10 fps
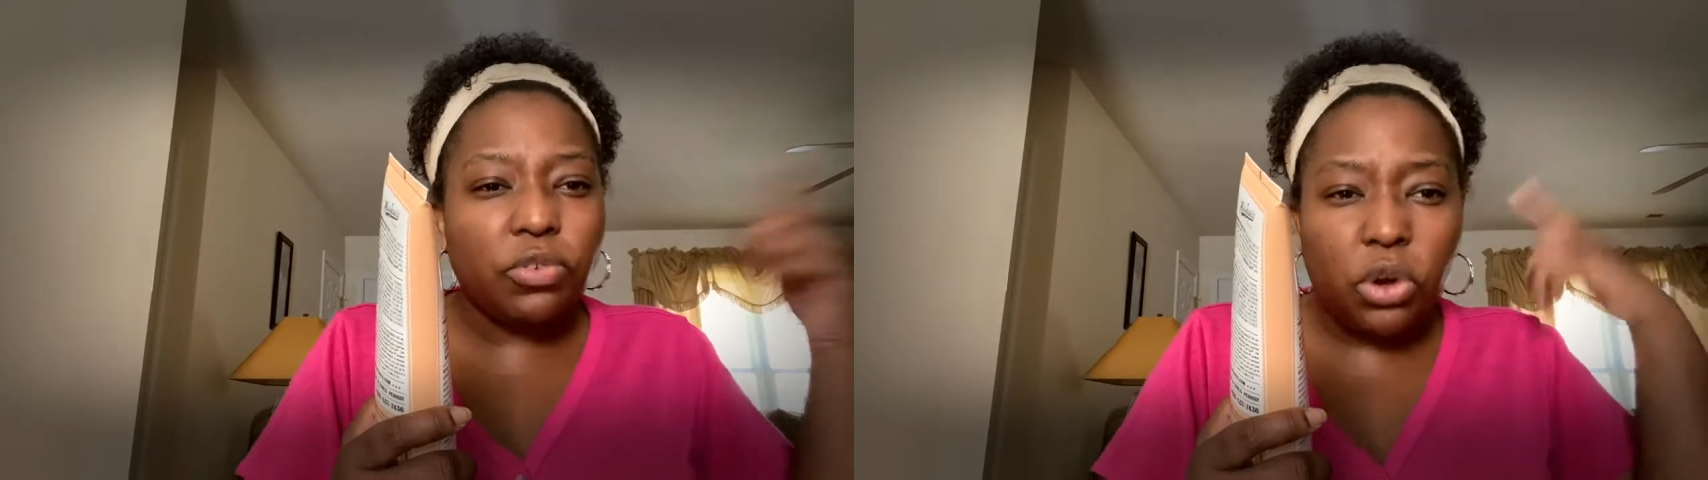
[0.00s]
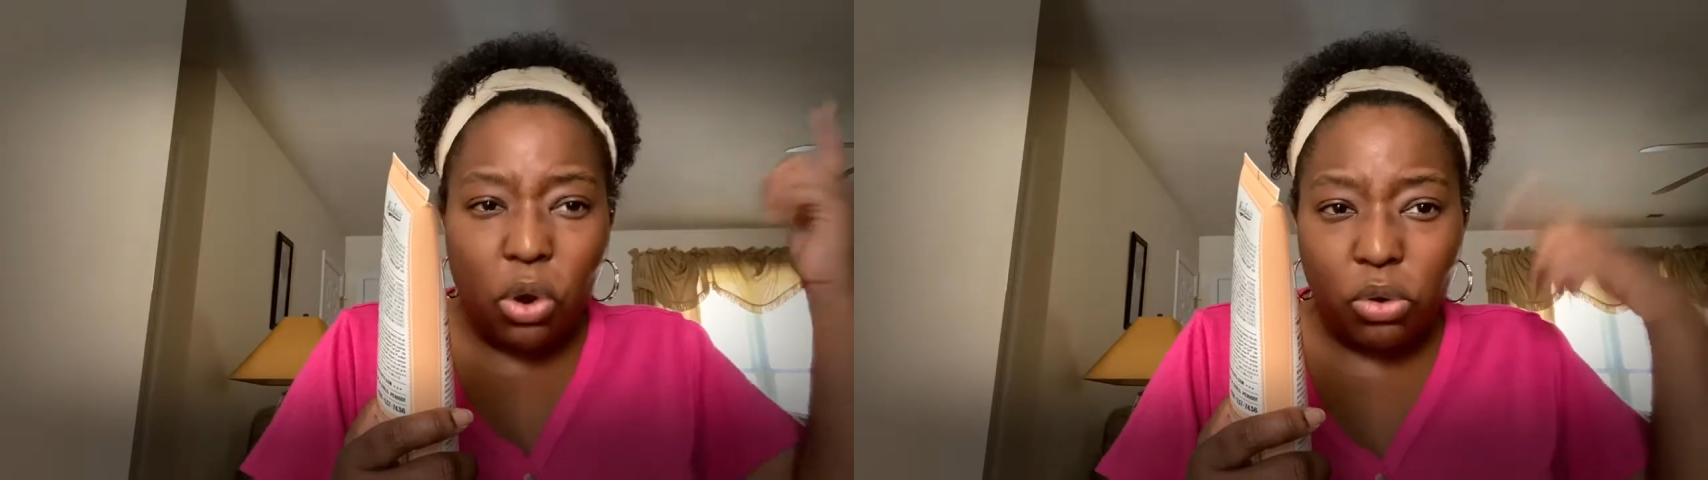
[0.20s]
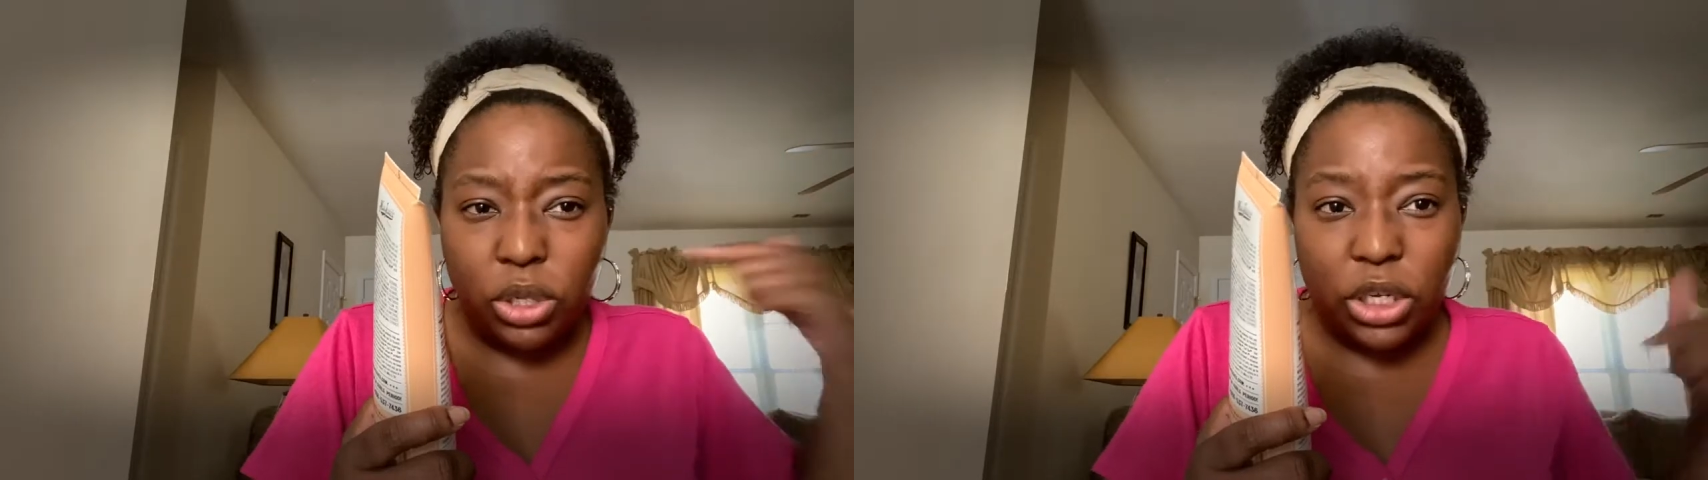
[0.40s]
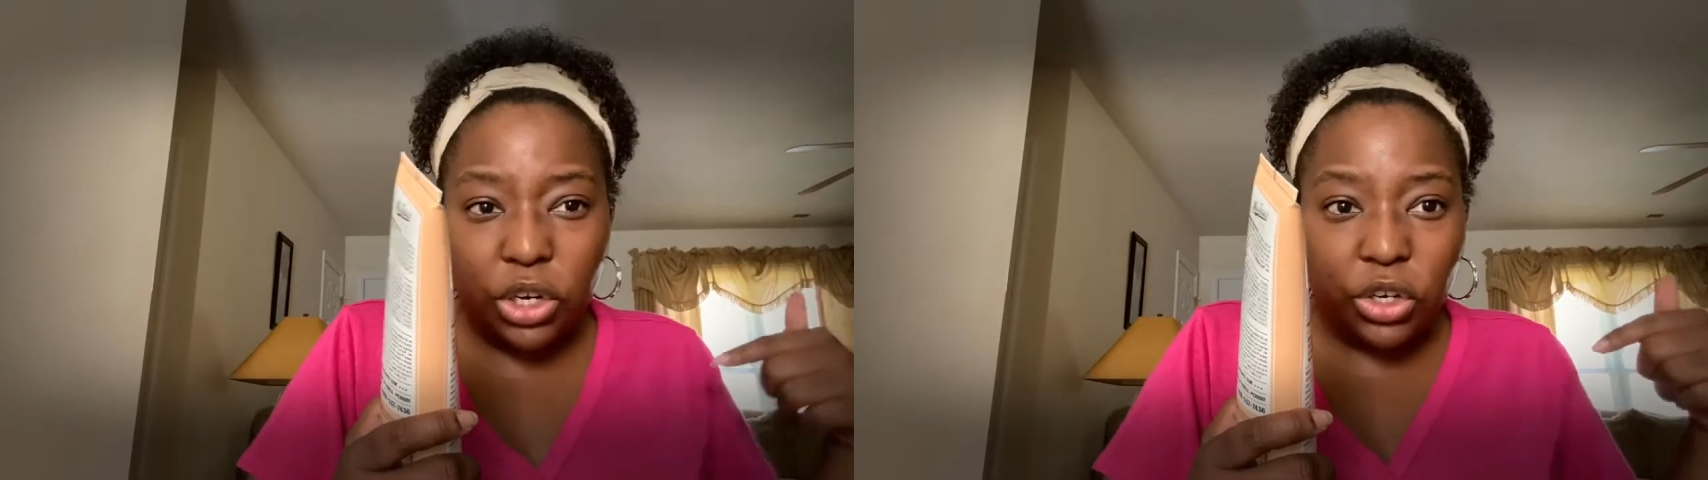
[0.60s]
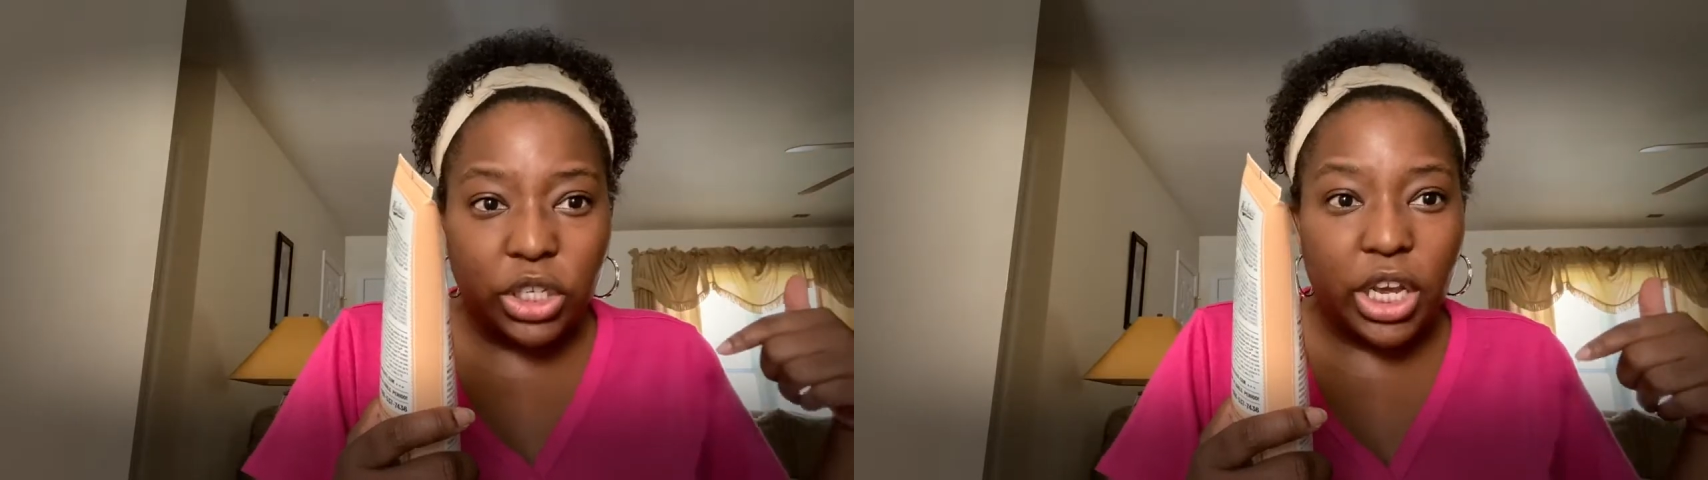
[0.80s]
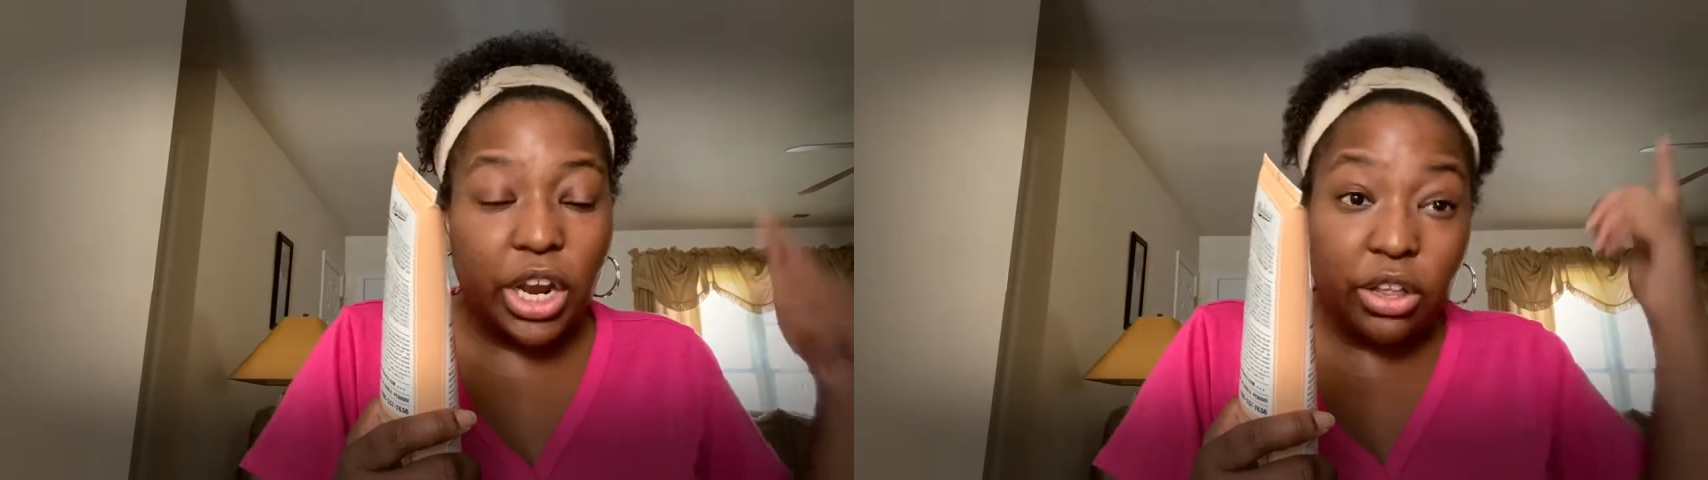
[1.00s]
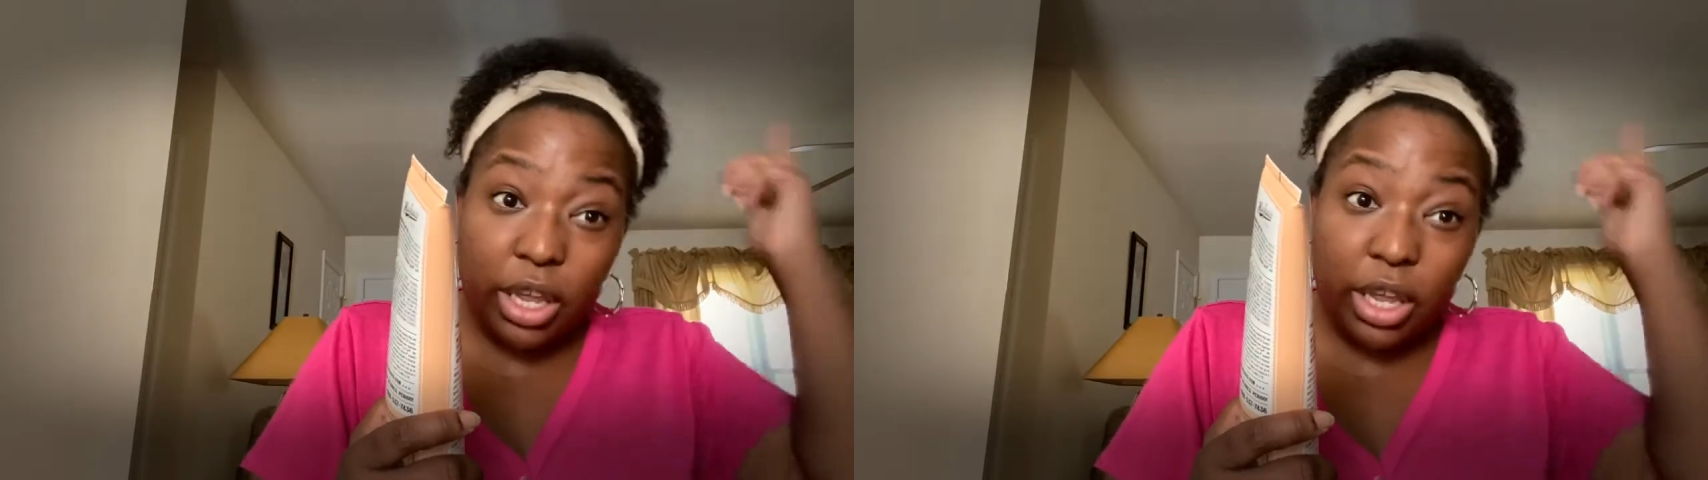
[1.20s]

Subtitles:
for Coley curly hair,